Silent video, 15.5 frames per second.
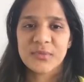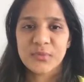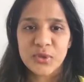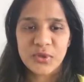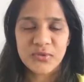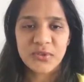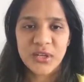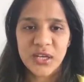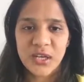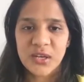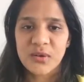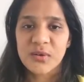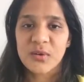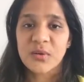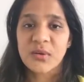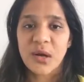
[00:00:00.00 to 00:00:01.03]
beautiful lady
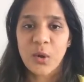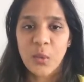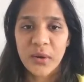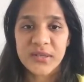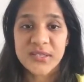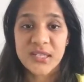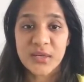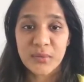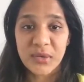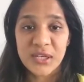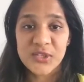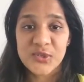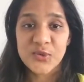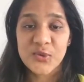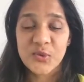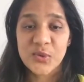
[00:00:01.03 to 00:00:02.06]
who requested me
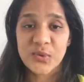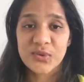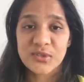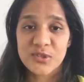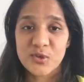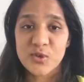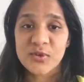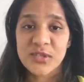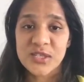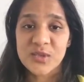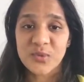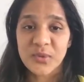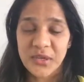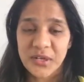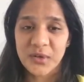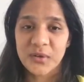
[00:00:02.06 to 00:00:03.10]
to do this
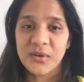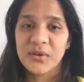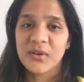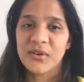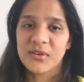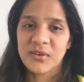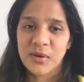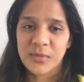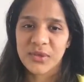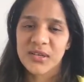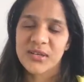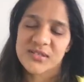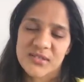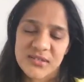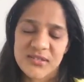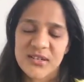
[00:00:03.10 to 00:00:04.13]
video on copy
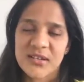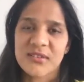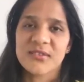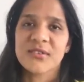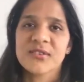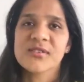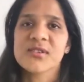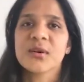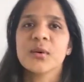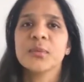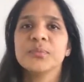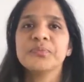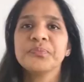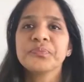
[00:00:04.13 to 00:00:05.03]
is a designer. So